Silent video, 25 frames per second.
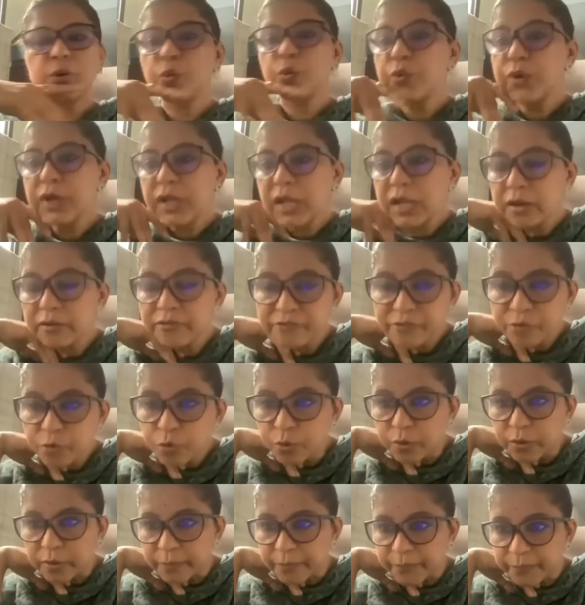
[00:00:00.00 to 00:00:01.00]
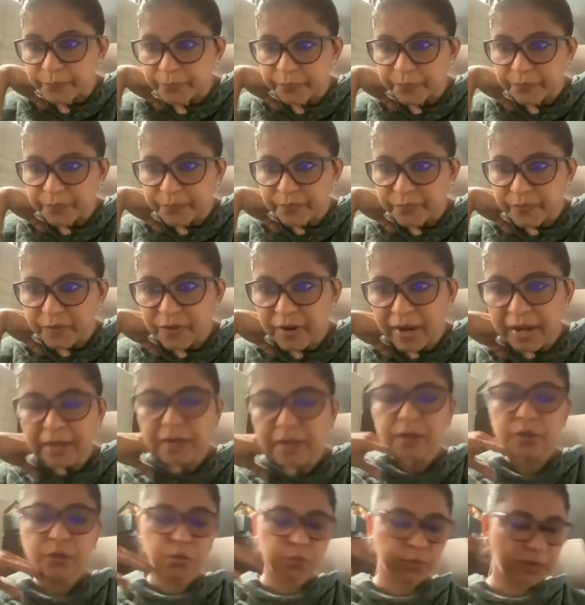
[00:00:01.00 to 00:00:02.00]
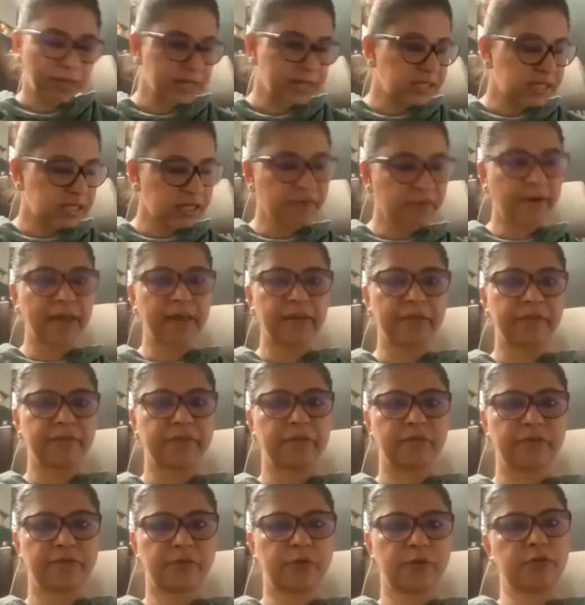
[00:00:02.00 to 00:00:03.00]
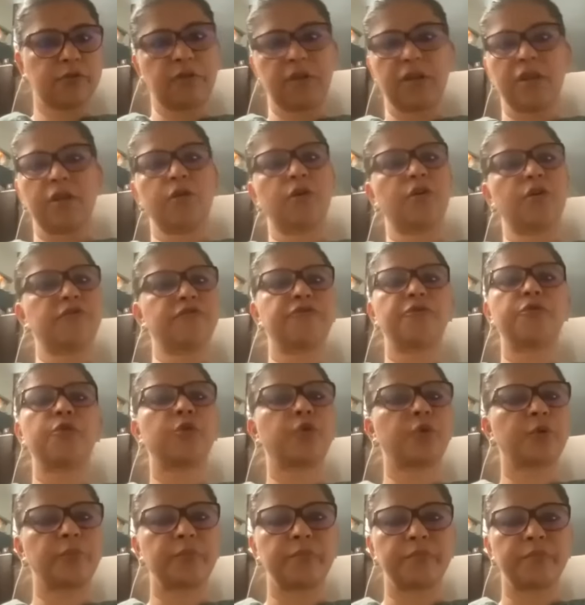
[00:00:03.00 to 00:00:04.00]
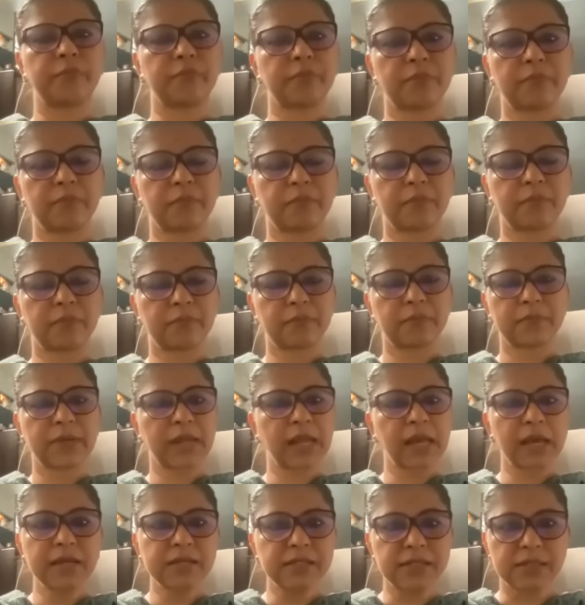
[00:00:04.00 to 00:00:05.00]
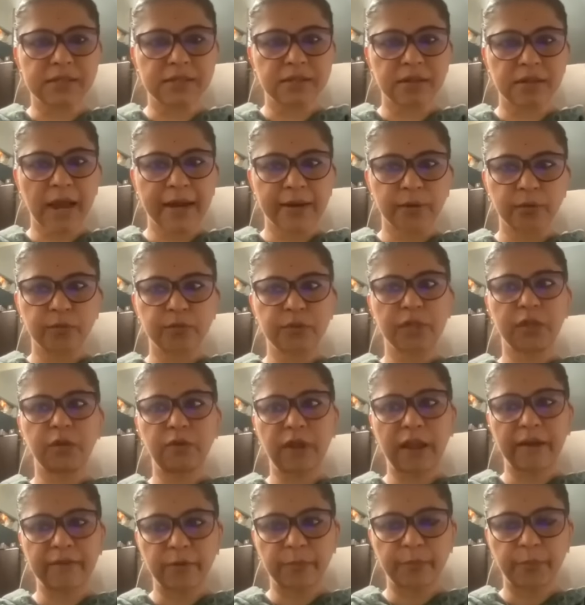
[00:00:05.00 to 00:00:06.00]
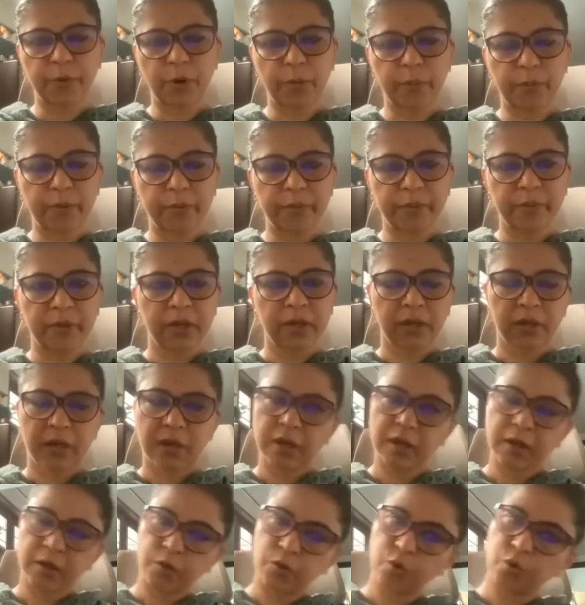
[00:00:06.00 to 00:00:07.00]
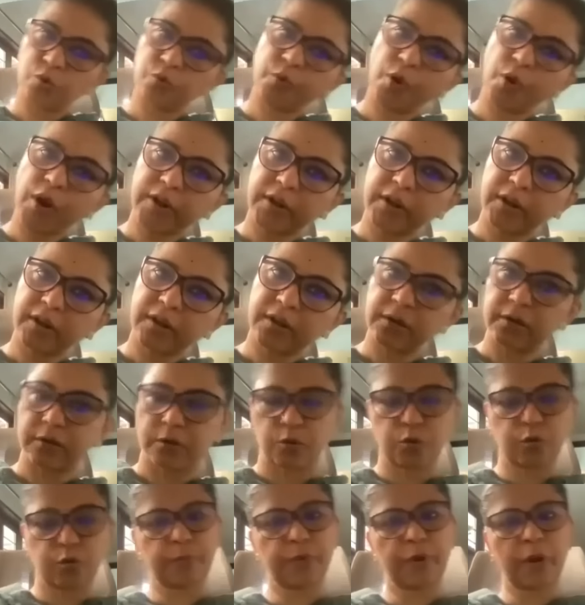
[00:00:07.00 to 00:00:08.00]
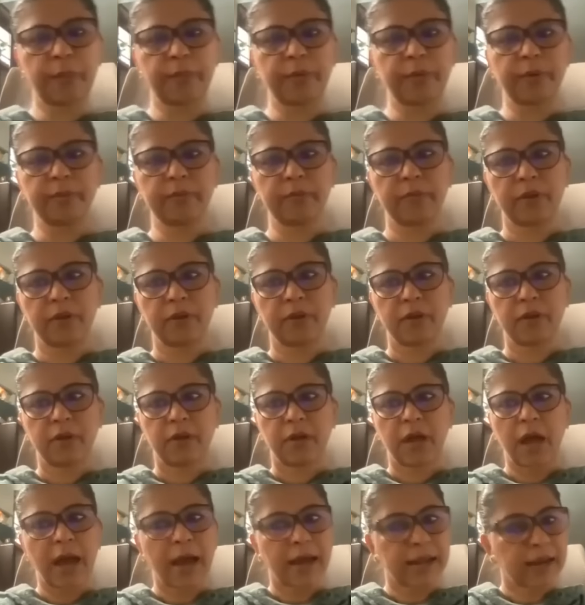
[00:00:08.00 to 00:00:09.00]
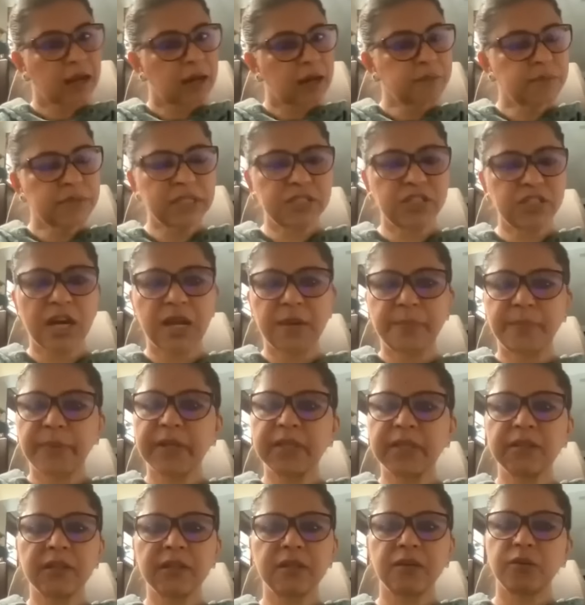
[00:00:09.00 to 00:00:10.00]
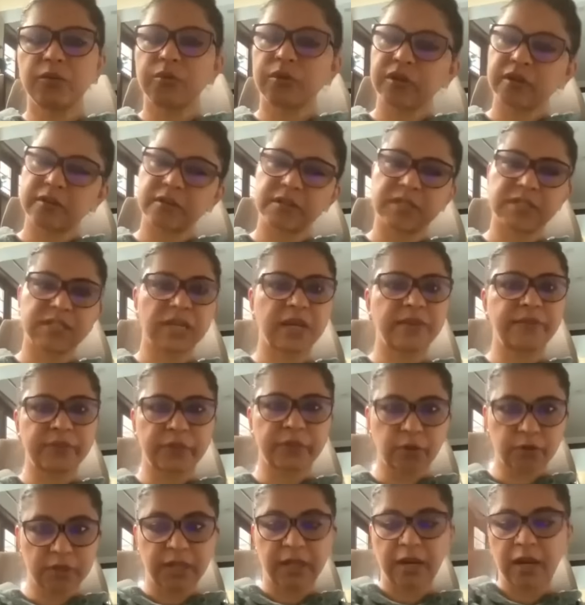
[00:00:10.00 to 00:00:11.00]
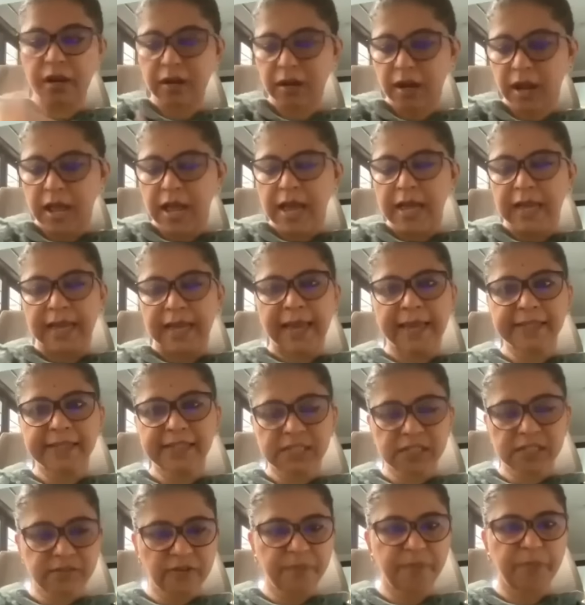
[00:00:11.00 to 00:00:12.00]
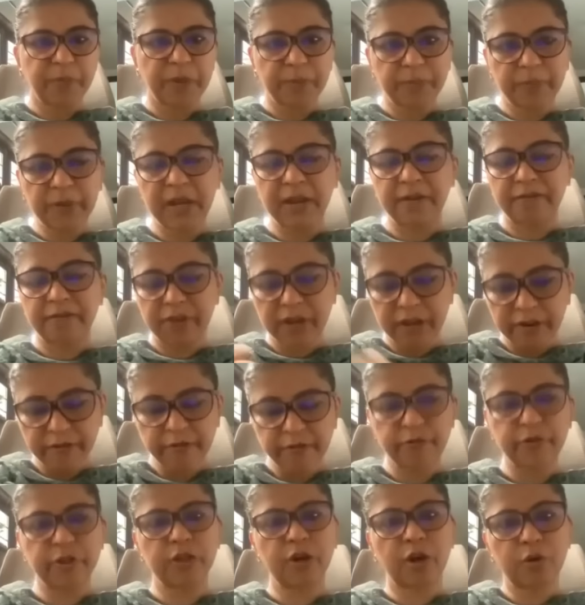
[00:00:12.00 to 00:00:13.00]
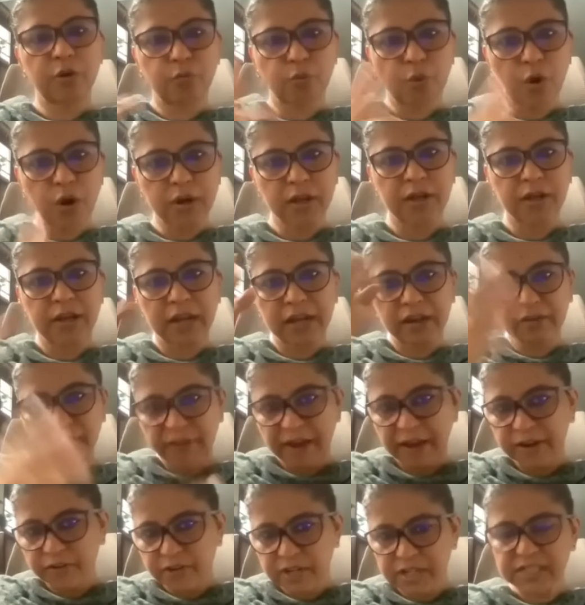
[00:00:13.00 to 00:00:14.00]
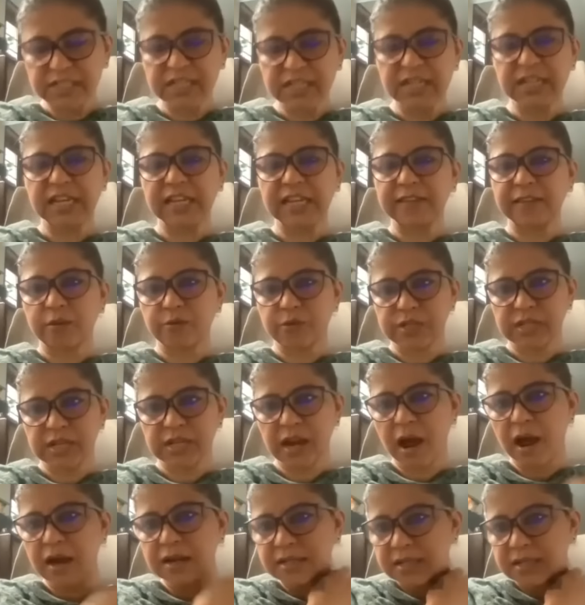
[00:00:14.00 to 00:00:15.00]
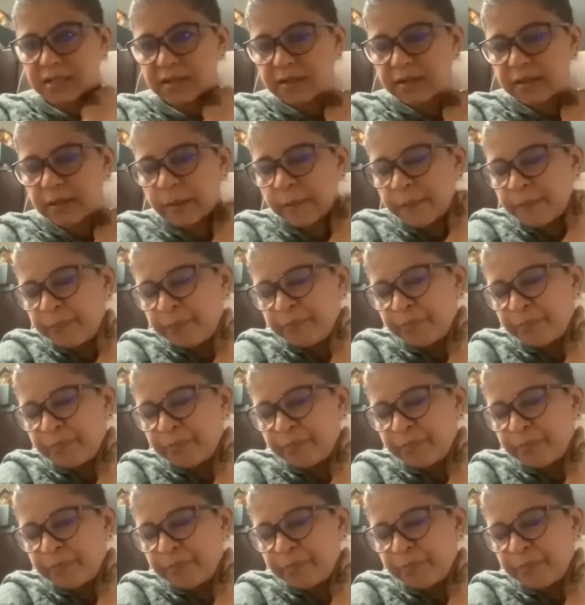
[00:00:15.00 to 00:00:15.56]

don't eat food, right? You can survive for 3 or 4 days. I don't think you'll have a problem. No water, no problem. Aram se 4-5 din you'll stay without. There are cases where people have lived without water. In fact, recently there was an article